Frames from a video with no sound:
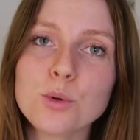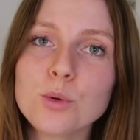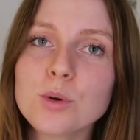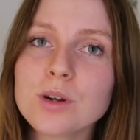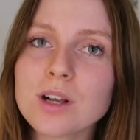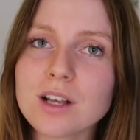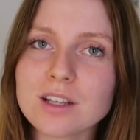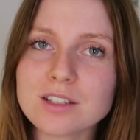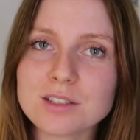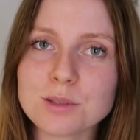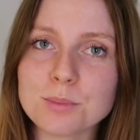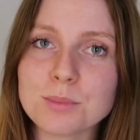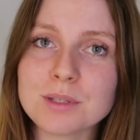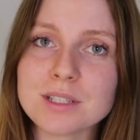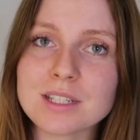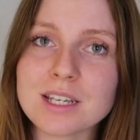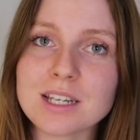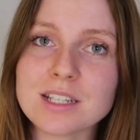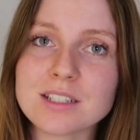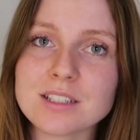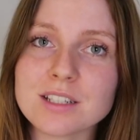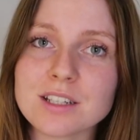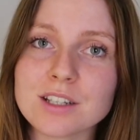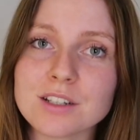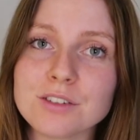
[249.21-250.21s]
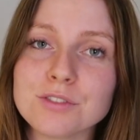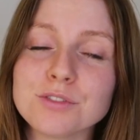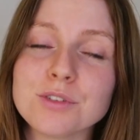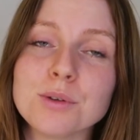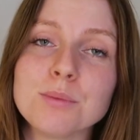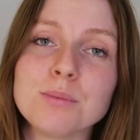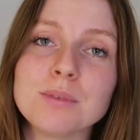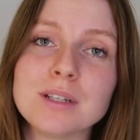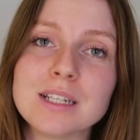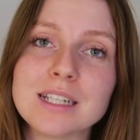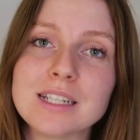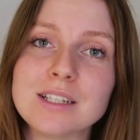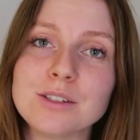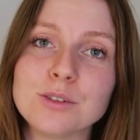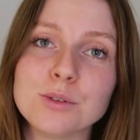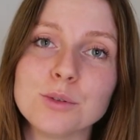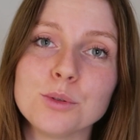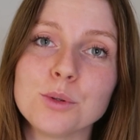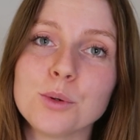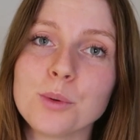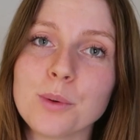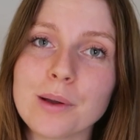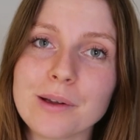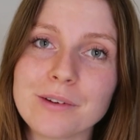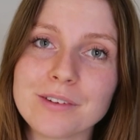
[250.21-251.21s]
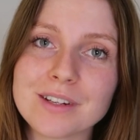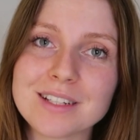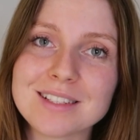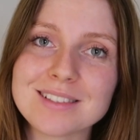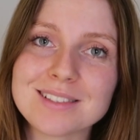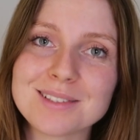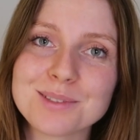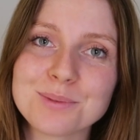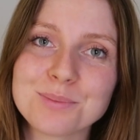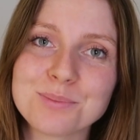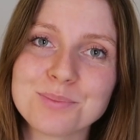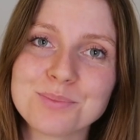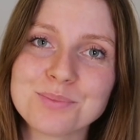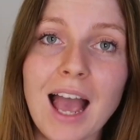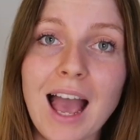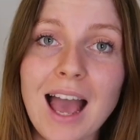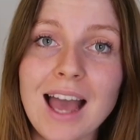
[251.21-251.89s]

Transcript: all customer data from legal queries,